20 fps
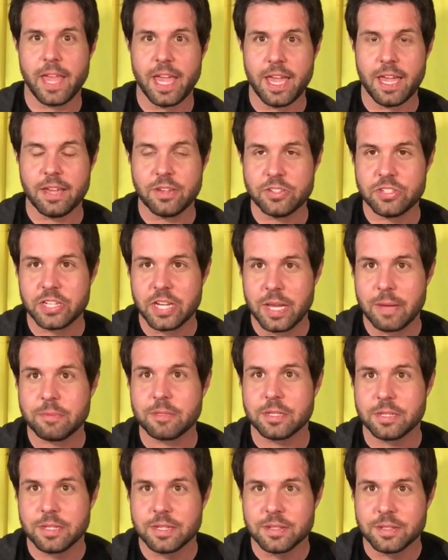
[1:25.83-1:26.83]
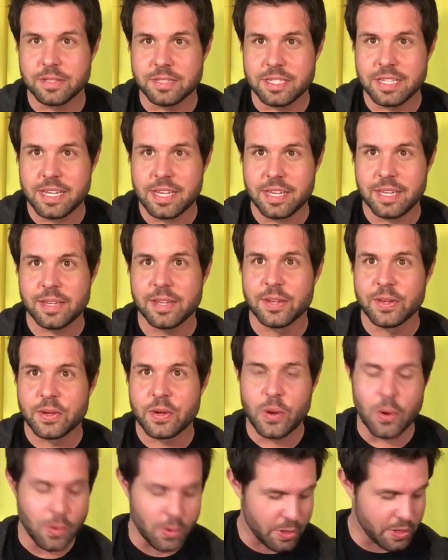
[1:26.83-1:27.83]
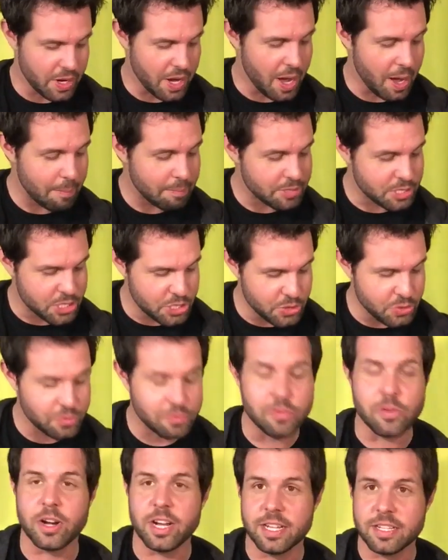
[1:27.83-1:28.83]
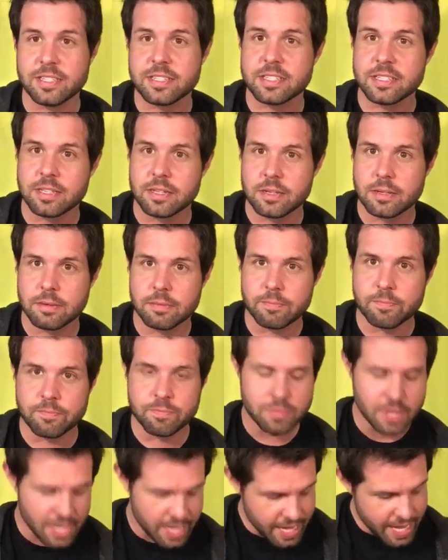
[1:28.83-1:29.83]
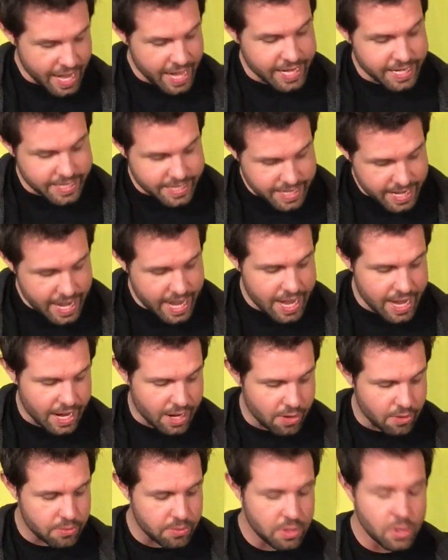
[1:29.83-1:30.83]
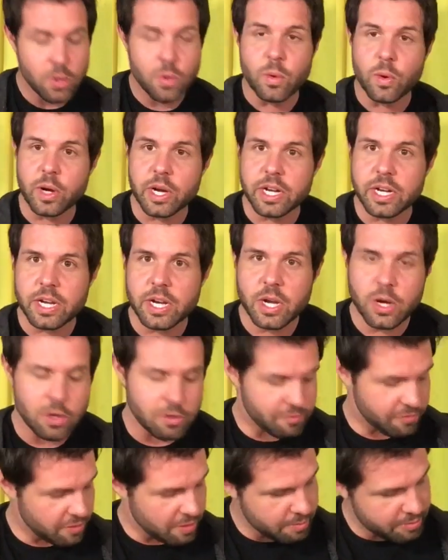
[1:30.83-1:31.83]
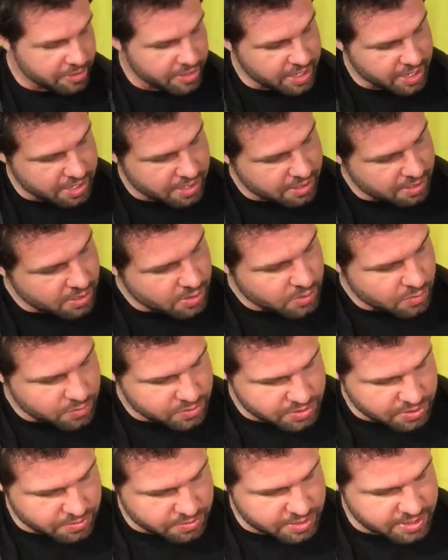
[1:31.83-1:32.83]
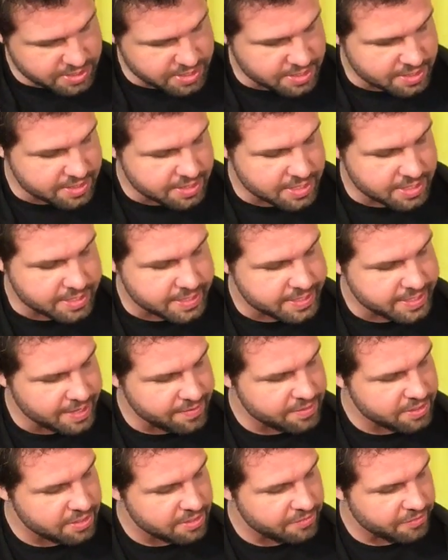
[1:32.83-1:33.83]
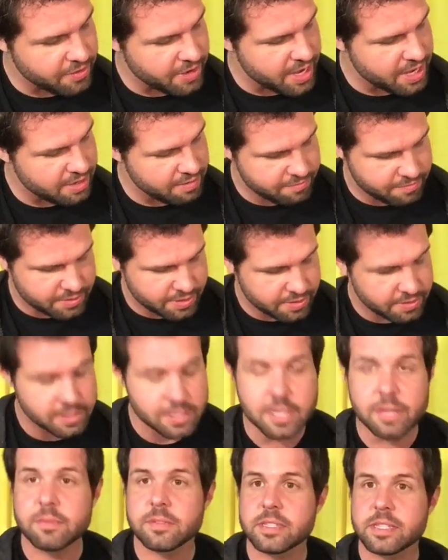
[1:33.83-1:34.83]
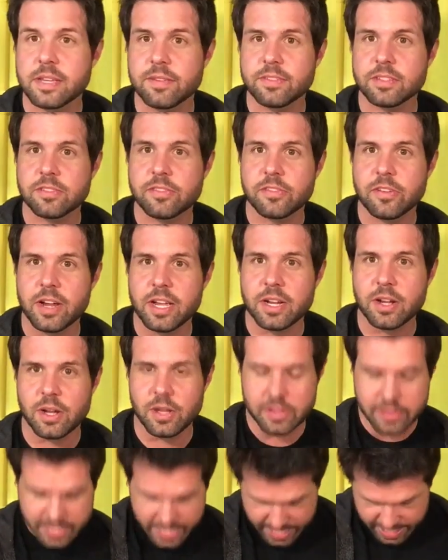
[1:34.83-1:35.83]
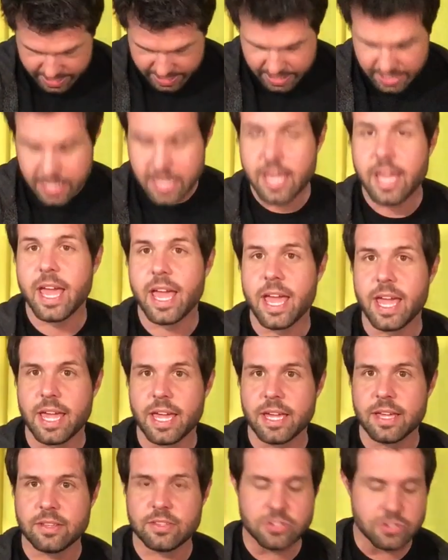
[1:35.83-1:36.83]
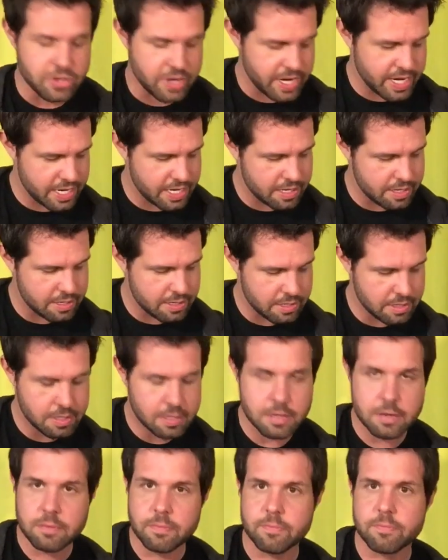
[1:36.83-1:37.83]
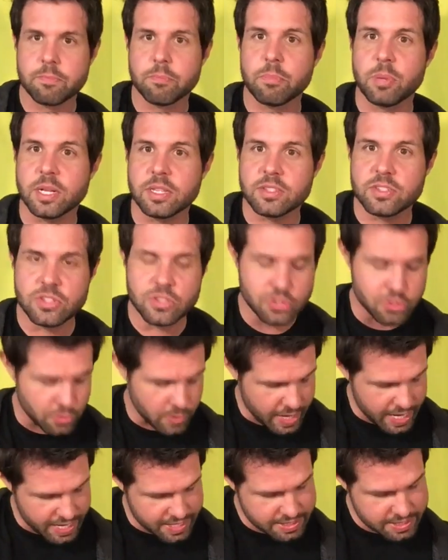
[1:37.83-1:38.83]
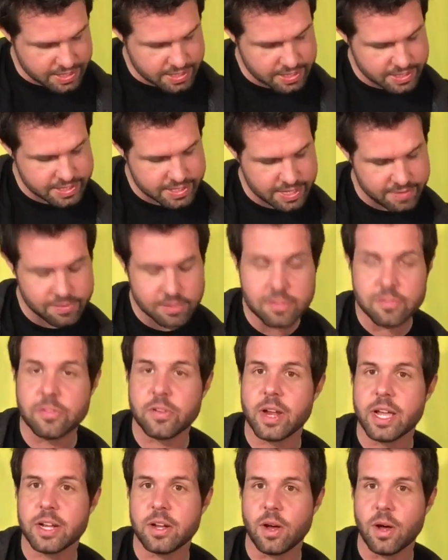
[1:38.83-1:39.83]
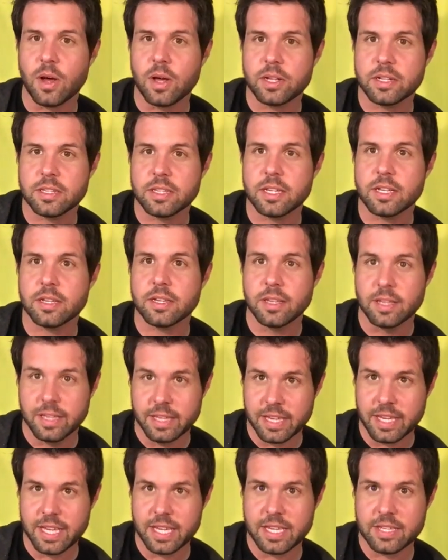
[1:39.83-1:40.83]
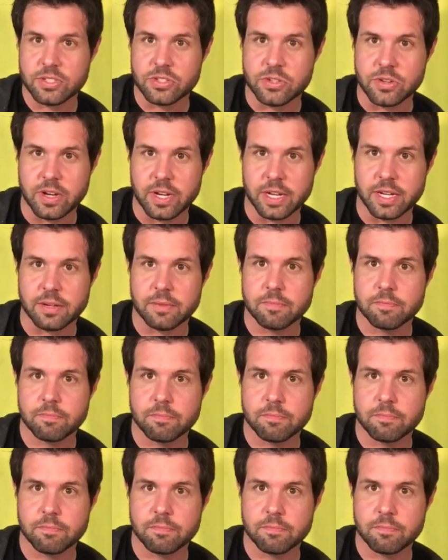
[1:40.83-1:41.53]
A-shaped D chord up two frets, and now we're going to go from the seventh fret? Yeah, seventh fret on that A string, but straight to the seventh fret on the E string.